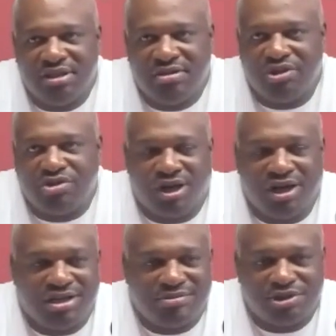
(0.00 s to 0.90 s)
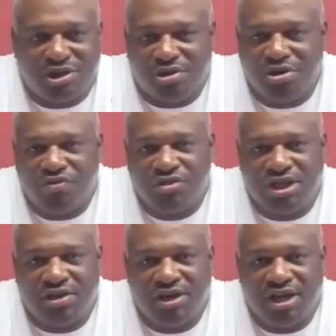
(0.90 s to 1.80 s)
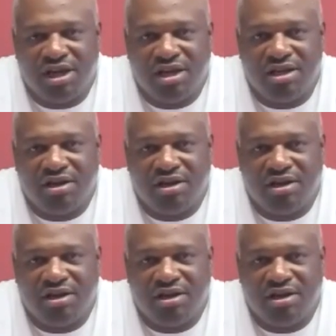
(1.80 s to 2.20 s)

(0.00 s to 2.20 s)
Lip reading: we traded some turnovers here and there.